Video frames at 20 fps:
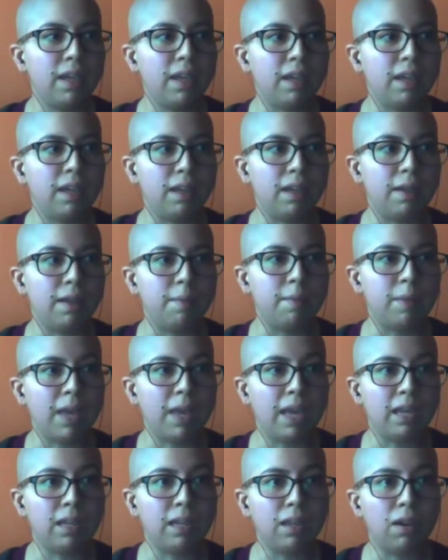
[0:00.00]

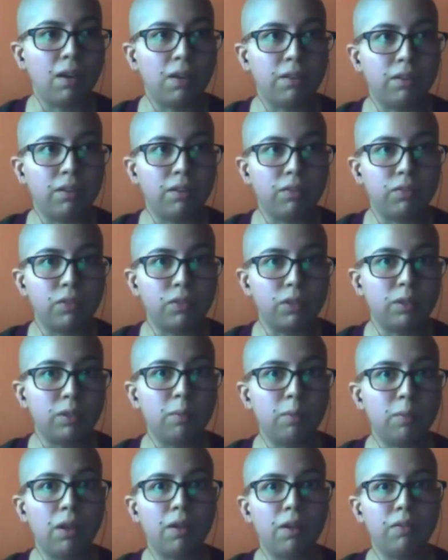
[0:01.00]
any other
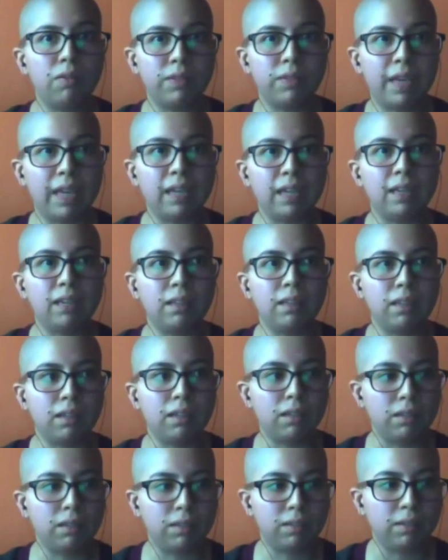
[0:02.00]
form of getting
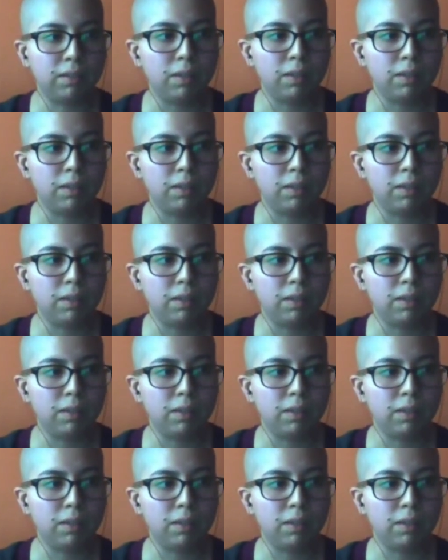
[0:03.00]
the